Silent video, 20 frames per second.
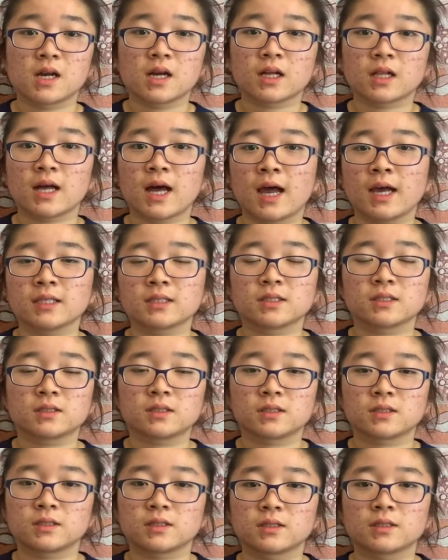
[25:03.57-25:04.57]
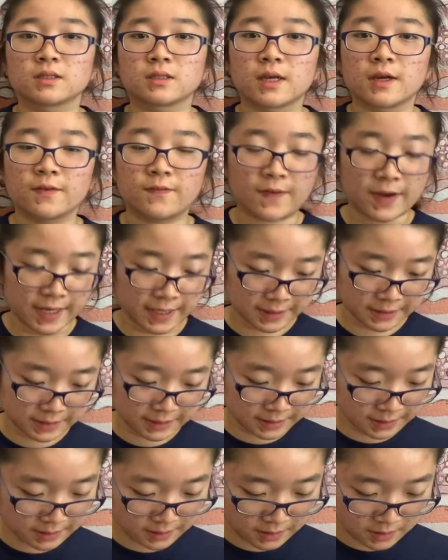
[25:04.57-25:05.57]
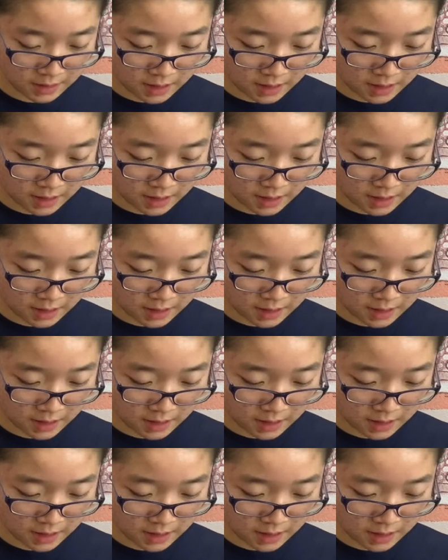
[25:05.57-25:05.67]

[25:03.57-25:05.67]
class and just advice.